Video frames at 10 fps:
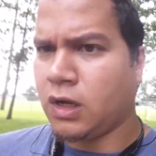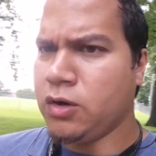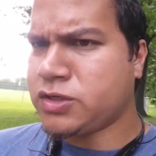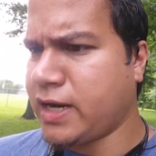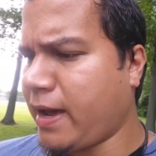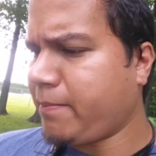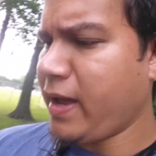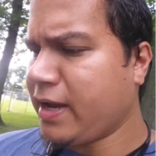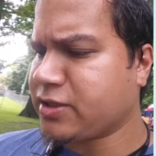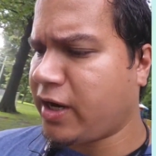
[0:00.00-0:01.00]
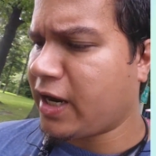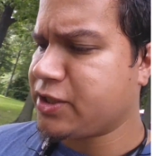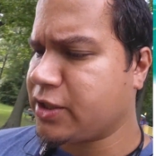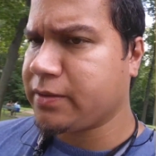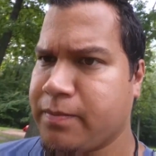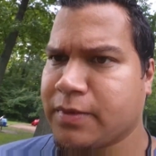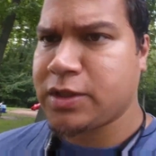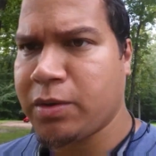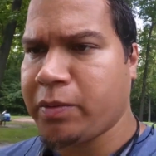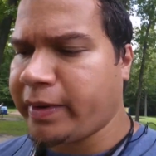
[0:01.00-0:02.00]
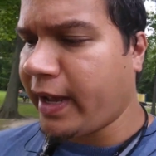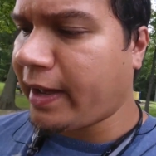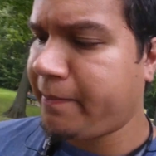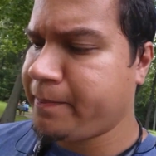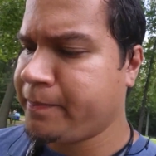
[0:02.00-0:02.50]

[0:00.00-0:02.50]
Oh snap, my eggs are hatching. Let's see what we got.